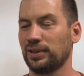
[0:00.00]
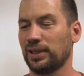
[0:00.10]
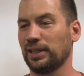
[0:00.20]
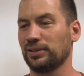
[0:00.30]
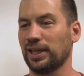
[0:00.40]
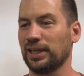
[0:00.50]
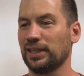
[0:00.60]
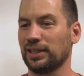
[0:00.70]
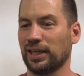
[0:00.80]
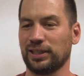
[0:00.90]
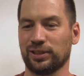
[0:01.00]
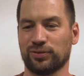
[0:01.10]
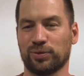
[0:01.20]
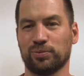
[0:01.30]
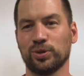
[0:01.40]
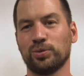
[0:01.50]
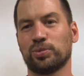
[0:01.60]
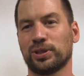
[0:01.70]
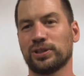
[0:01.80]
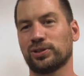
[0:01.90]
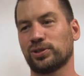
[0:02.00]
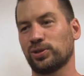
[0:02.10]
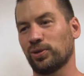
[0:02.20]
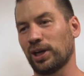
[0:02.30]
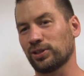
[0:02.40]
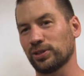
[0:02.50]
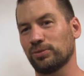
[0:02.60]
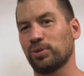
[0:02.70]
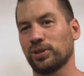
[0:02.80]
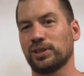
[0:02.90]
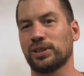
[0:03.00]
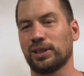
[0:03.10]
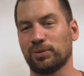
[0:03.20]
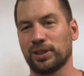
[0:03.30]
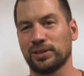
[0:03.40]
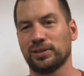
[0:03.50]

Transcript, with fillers: and taking ideas from blueprints to actually building them and